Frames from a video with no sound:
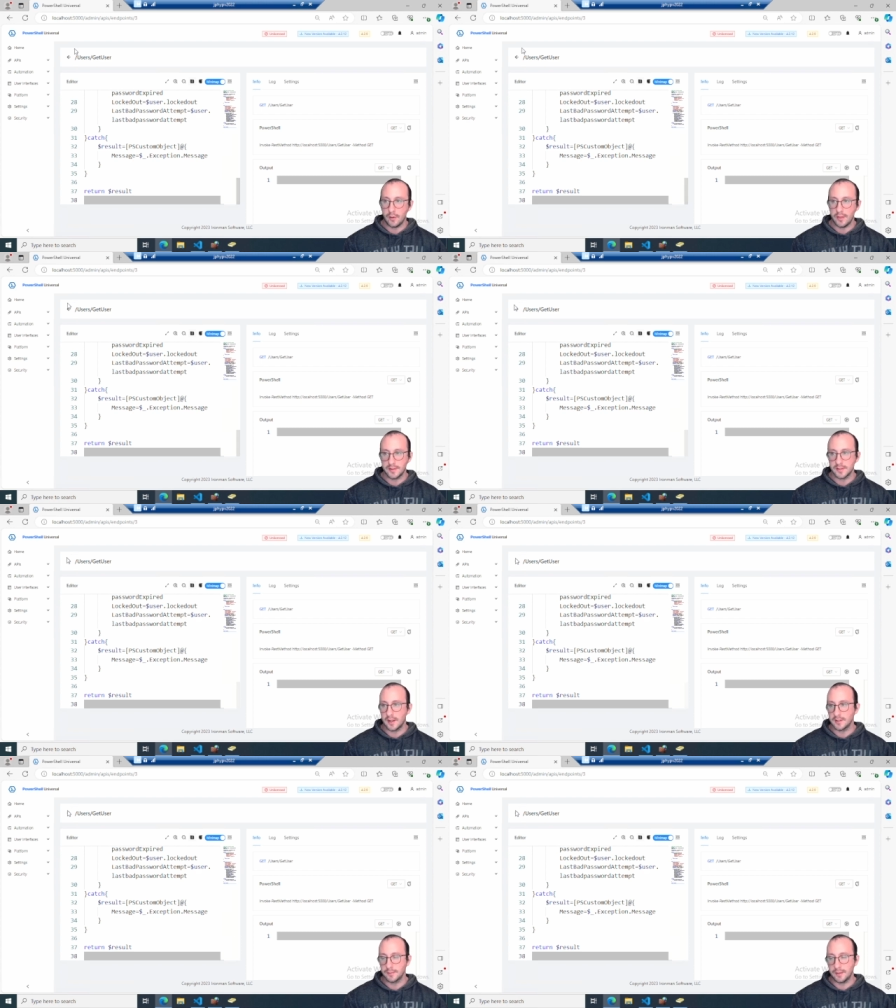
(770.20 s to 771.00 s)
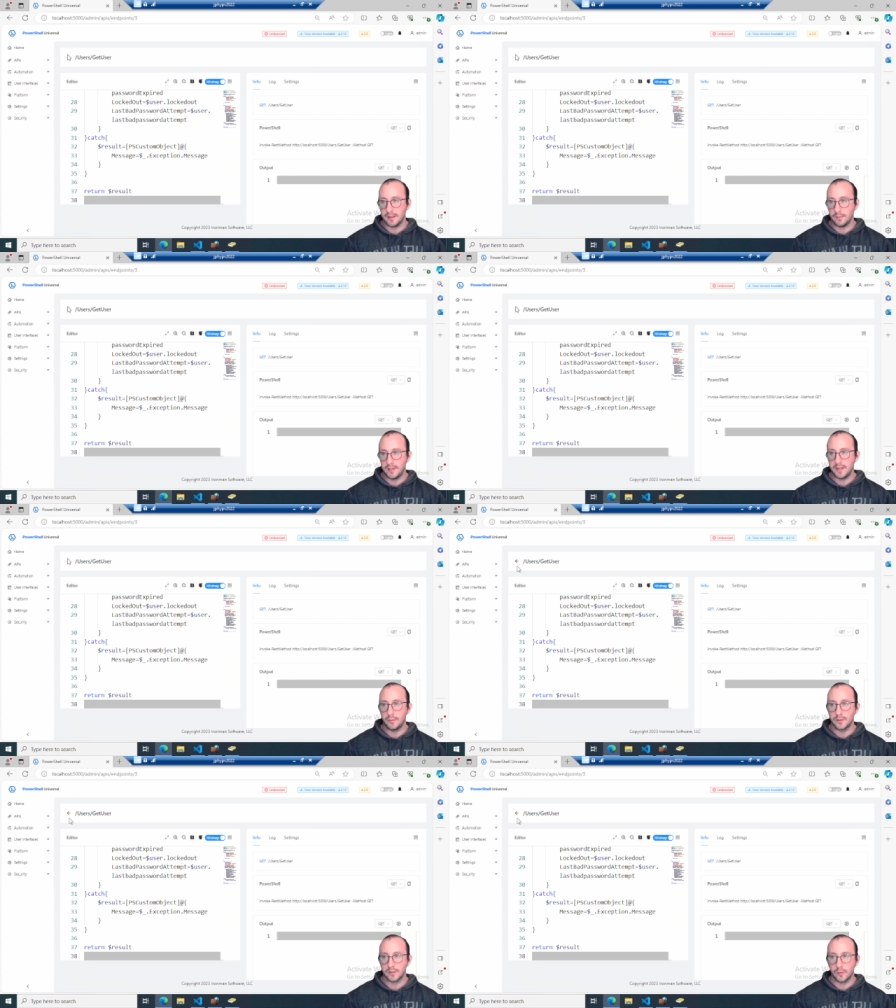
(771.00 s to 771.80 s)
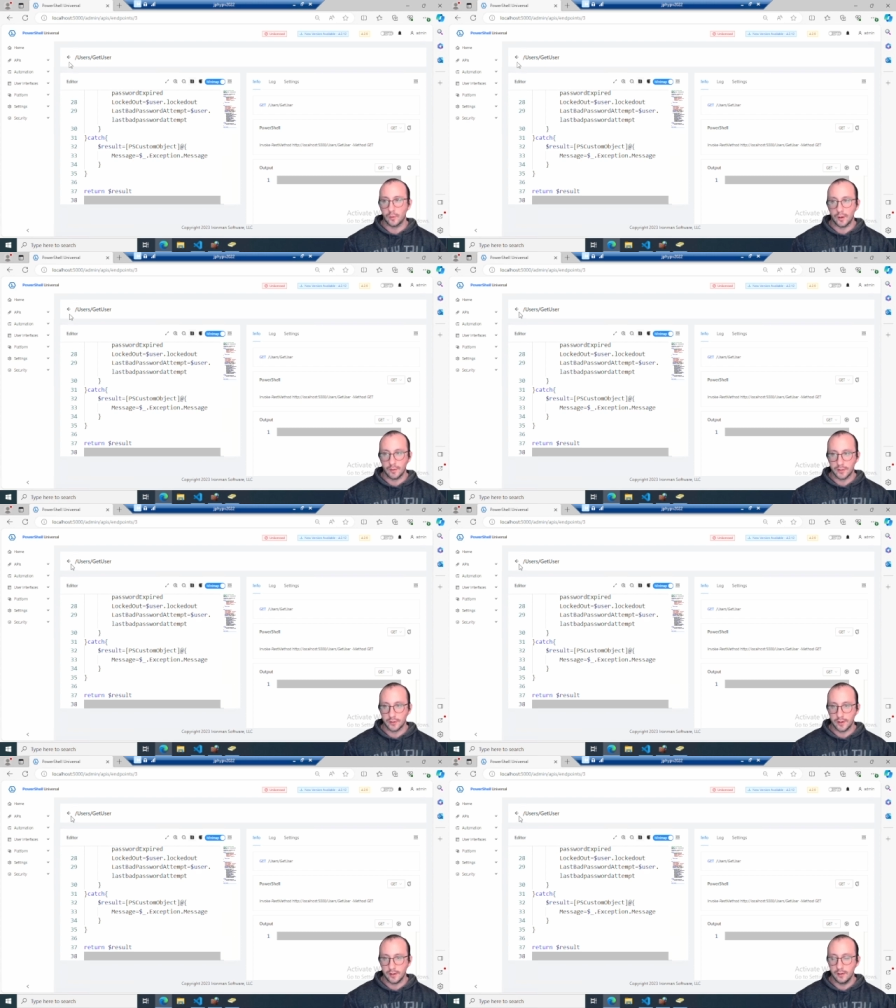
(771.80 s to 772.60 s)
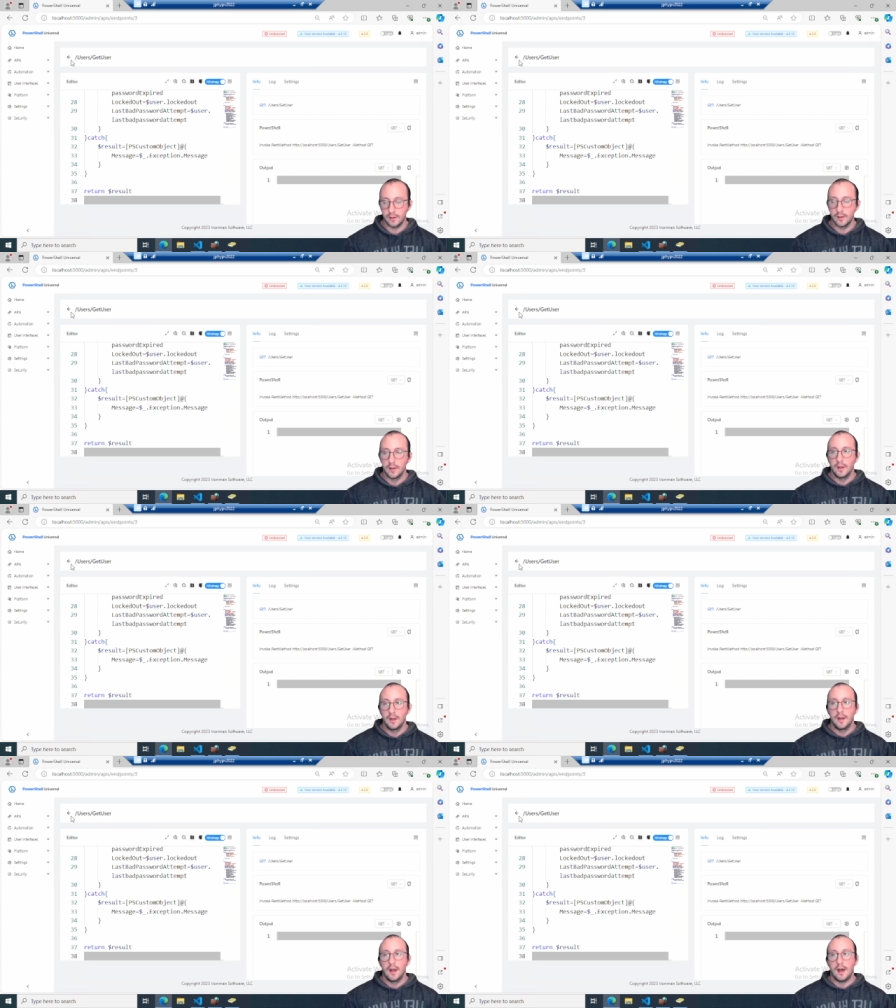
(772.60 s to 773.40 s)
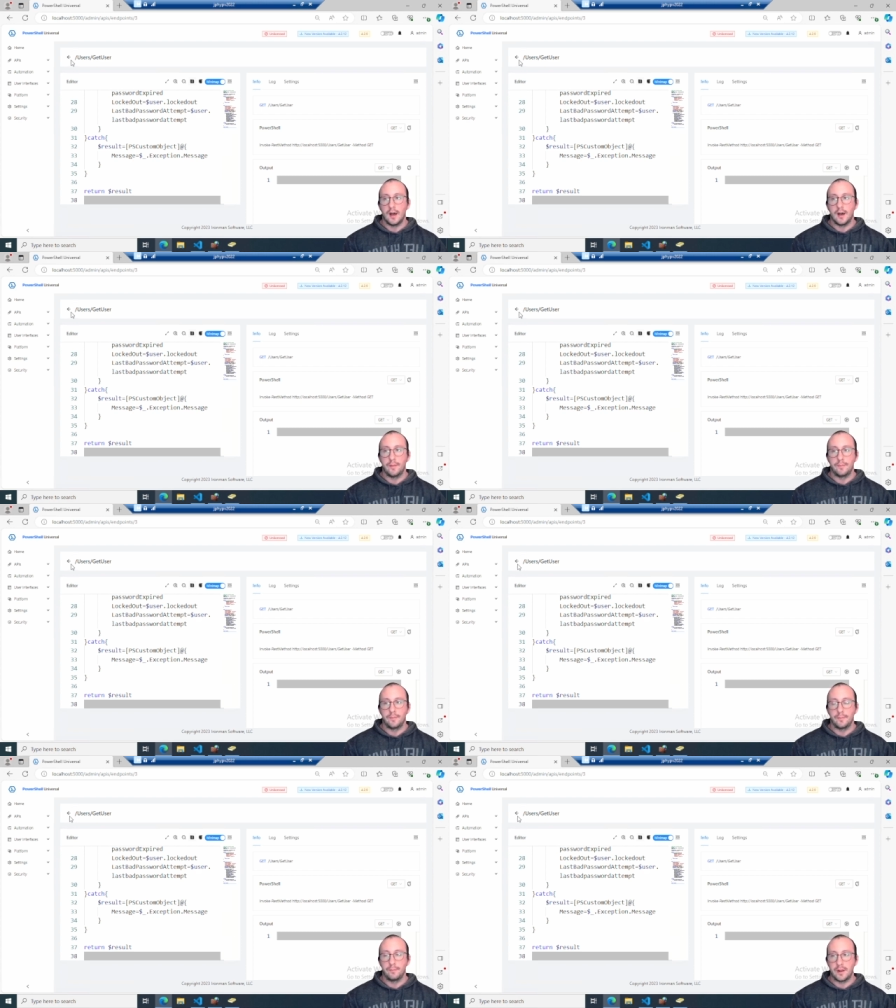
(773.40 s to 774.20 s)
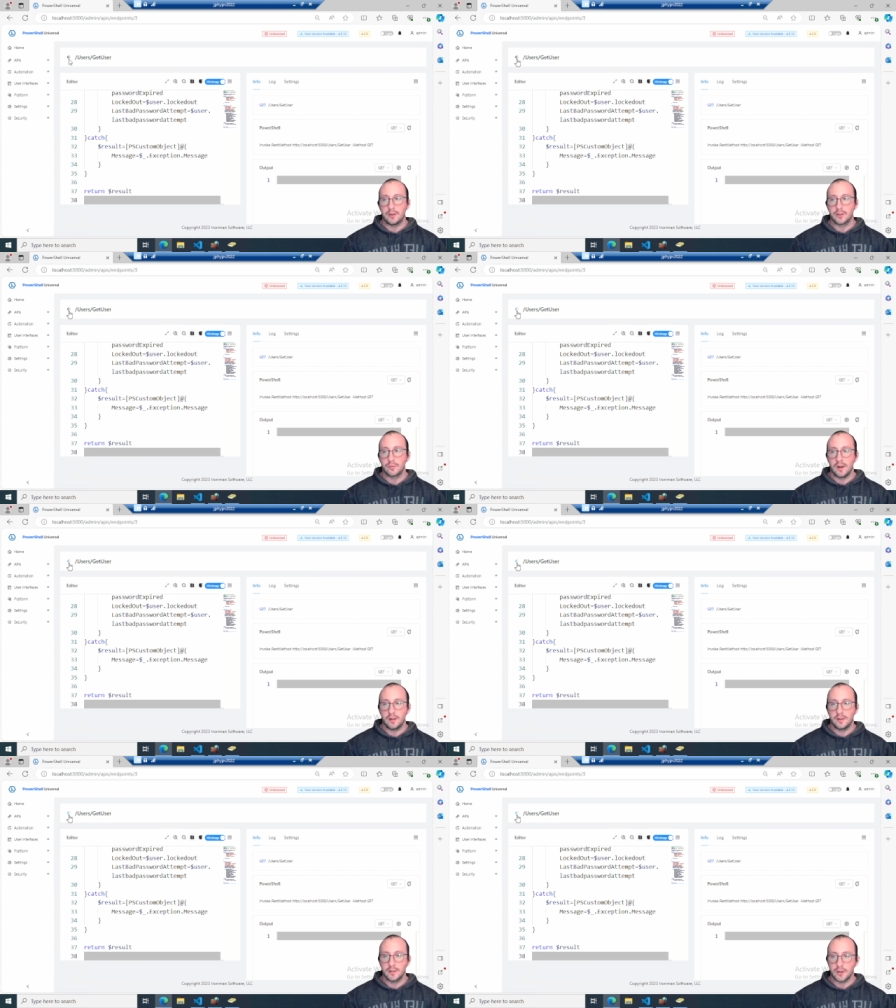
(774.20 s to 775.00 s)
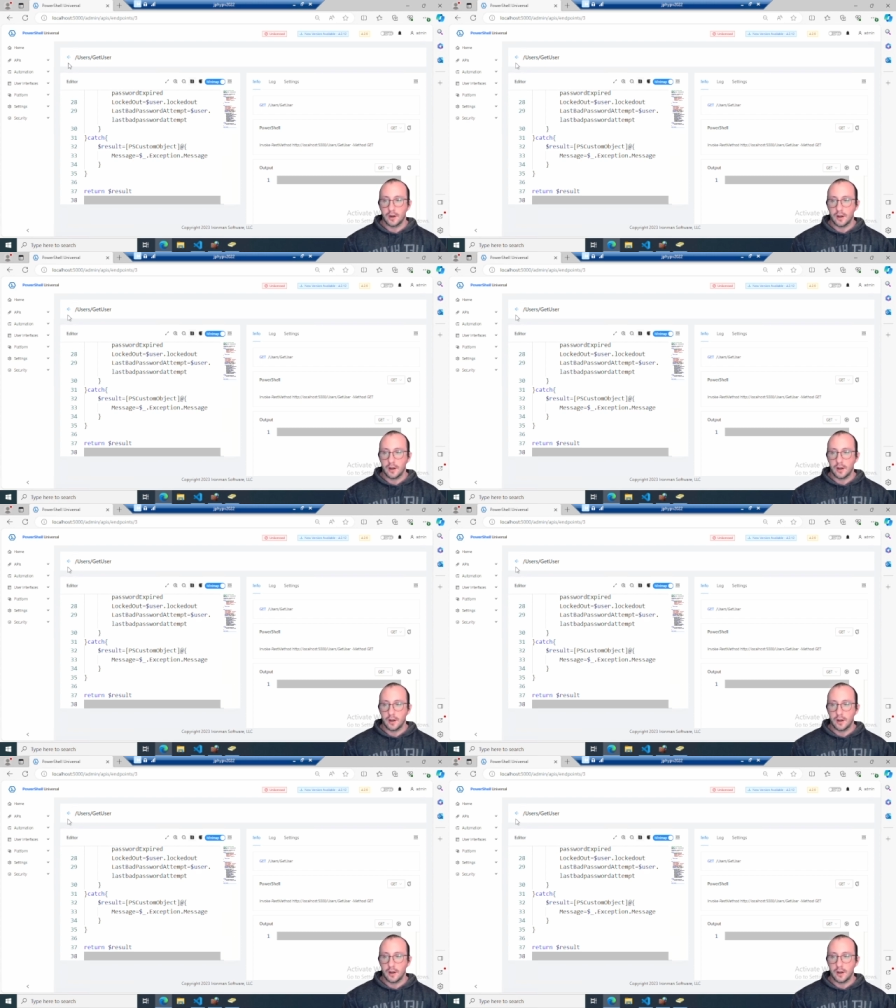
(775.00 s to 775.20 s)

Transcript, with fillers: this is not something that we did with the query string, but I just wanted to start